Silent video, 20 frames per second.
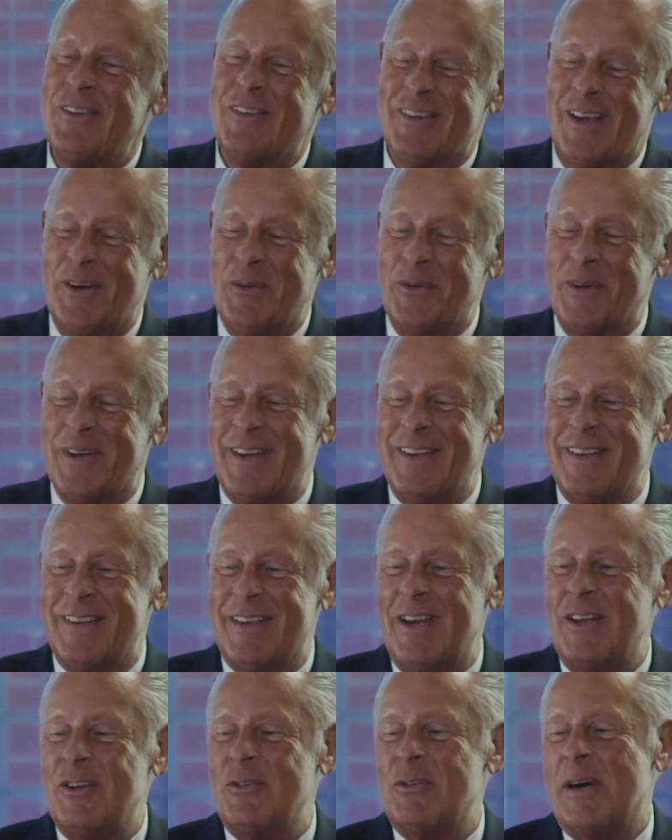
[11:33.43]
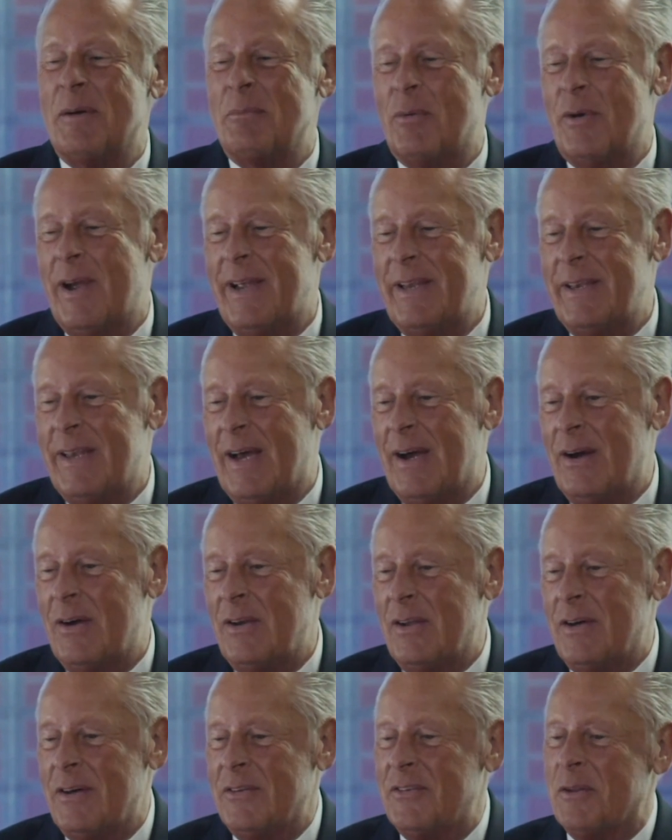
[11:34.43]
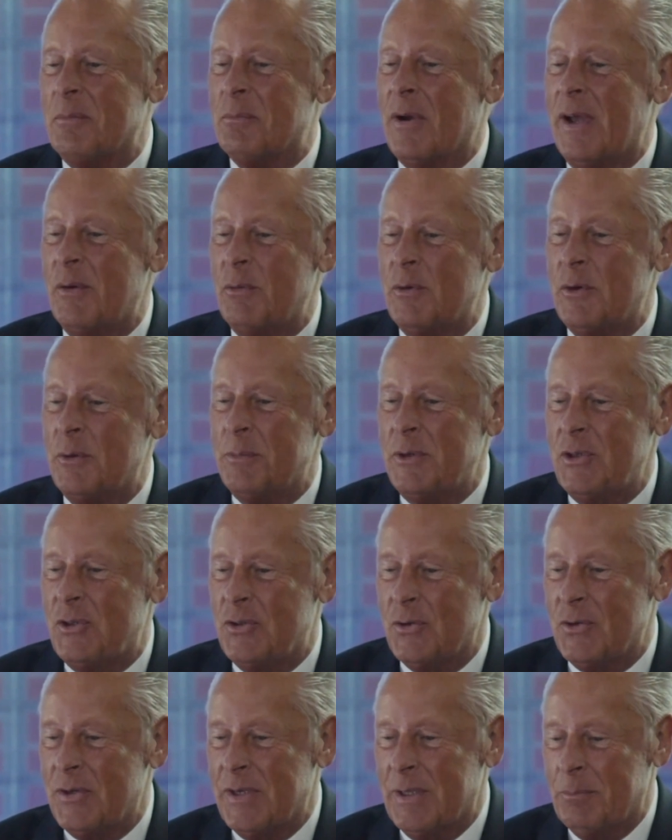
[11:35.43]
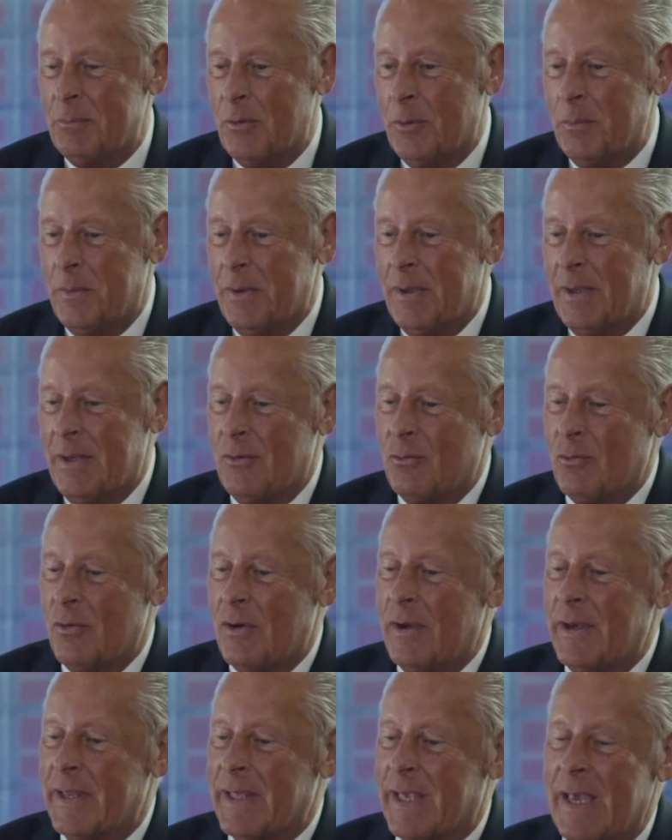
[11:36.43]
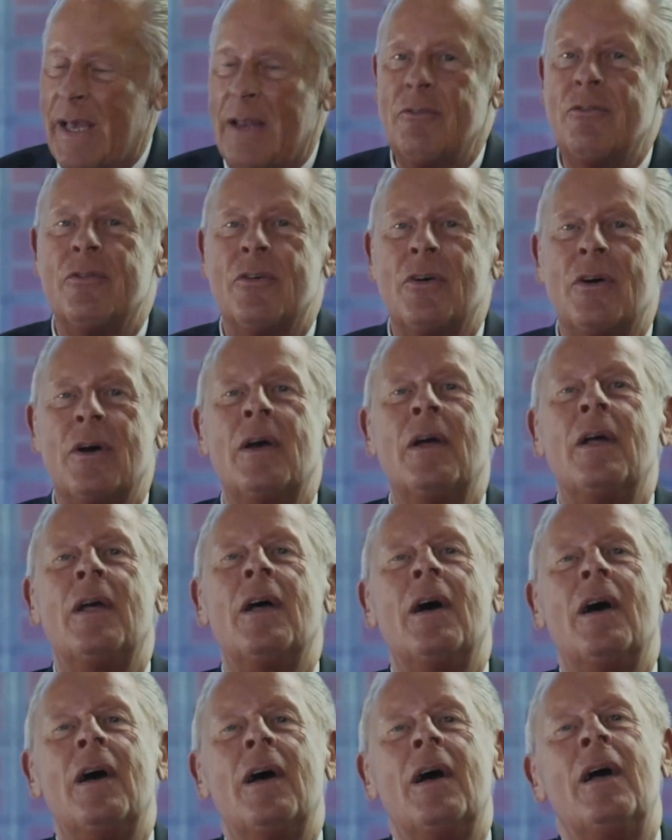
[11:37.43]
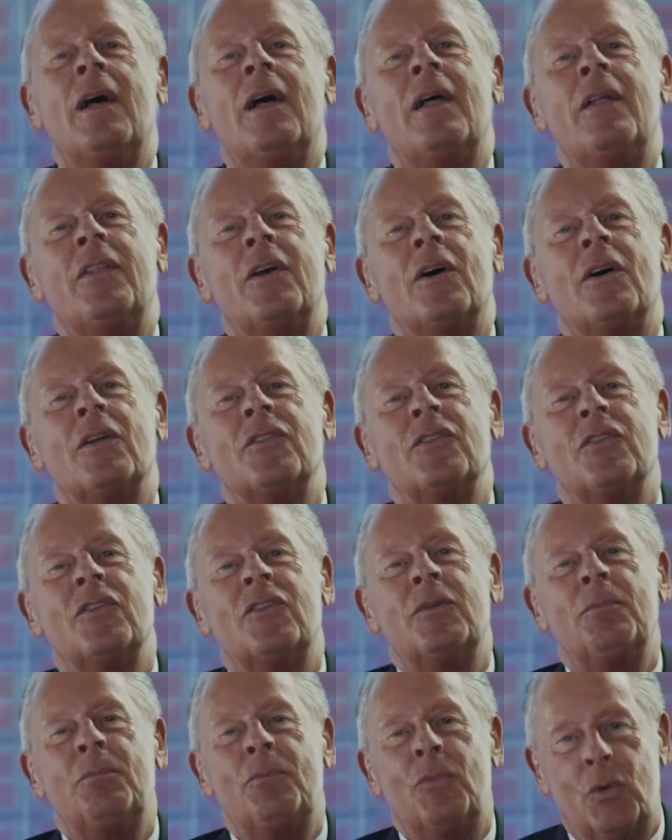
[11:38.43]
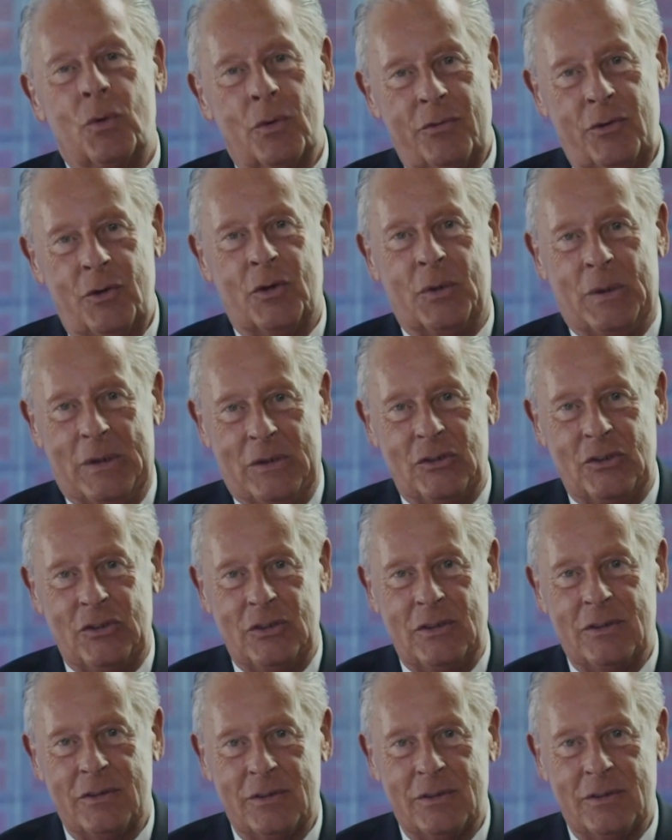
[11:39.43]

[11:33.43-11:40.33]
So we're going to go to our break now, and after the break, we'll be joining Bobbie and Ryan again for the answers to more of your questions.